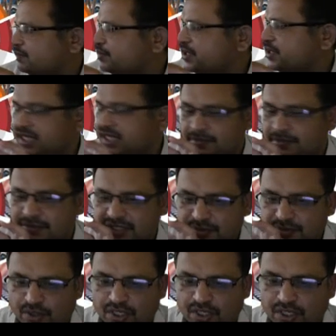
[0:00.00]
pinion is
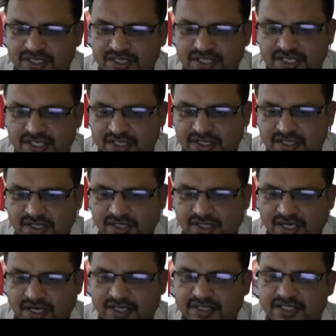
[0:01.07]
smaller gear
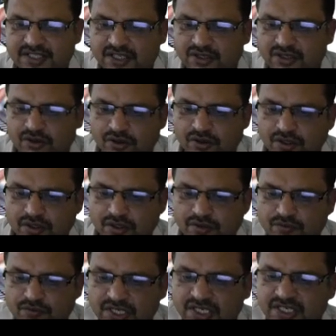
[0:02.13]
and gear or
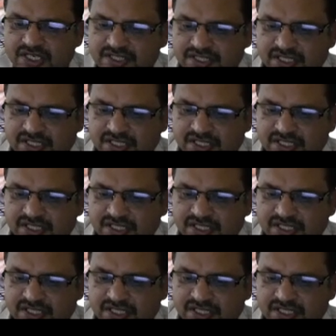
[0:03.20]
wheel is